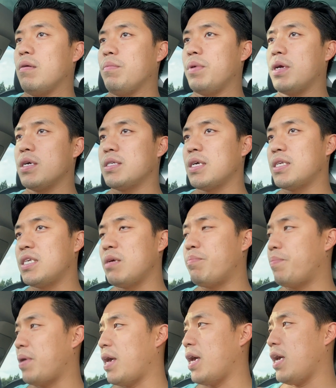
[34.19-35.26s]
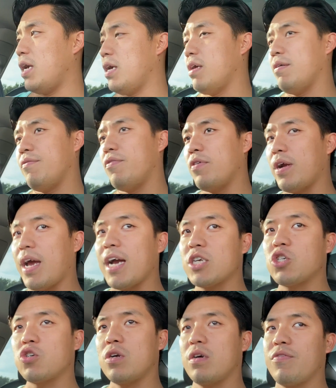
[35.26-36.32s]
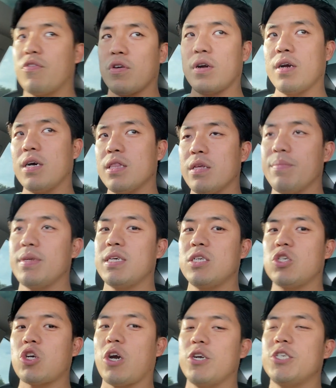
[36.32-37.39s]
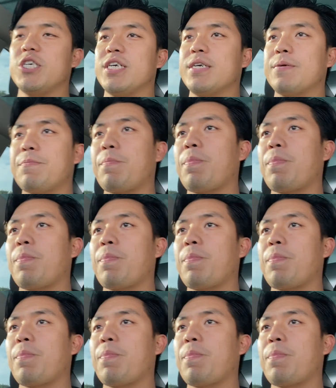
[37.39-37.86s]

because they did pay for extra for unlimited charging.